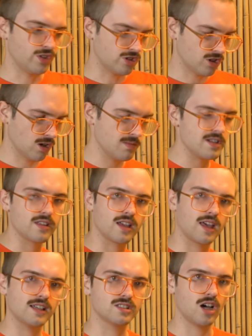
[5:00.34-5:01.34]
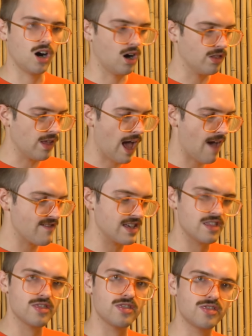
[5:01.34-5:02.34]
determinant, I guess, on
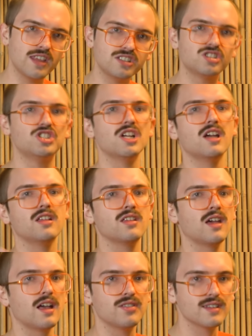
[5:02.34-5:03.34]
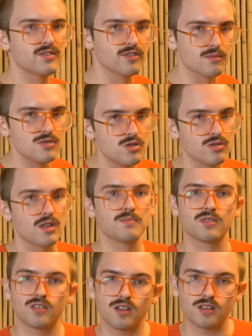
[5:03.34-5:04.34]
having this gin and this vermouth in
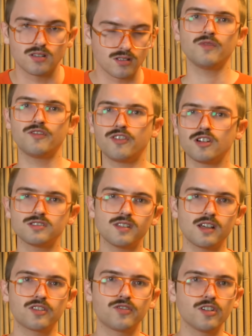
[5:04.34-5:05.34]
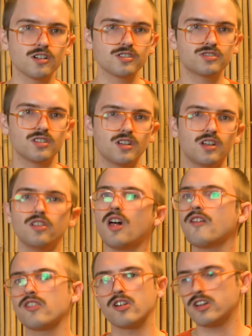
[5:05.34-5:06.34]
particular. First things first, you
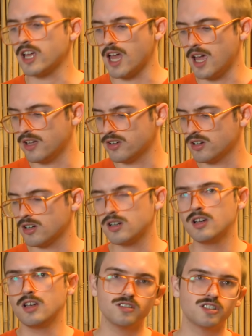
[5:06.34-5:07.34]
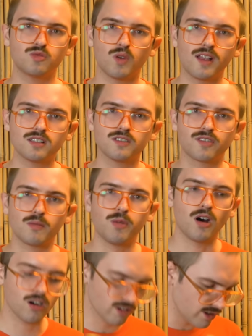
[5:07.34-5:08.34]
love her or you hate her, just one ounce of
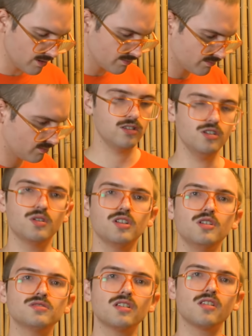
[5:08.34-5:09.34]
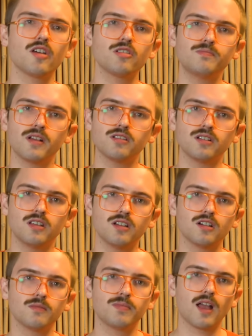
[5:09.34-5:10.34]
Campari. You could use another bitter
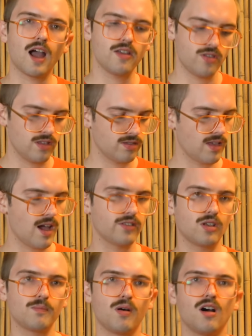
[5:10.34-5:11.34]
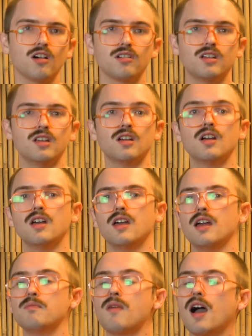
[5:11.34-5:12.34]
here, but I think that Campari,
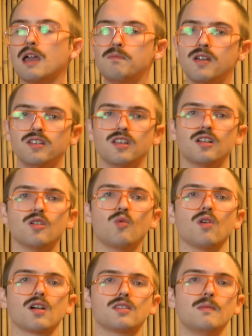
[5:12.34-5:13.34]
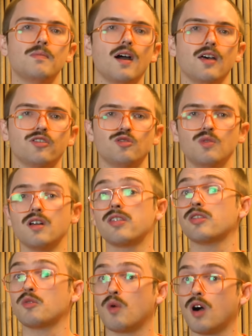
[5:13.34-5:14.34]
in my opinion, worked the best with the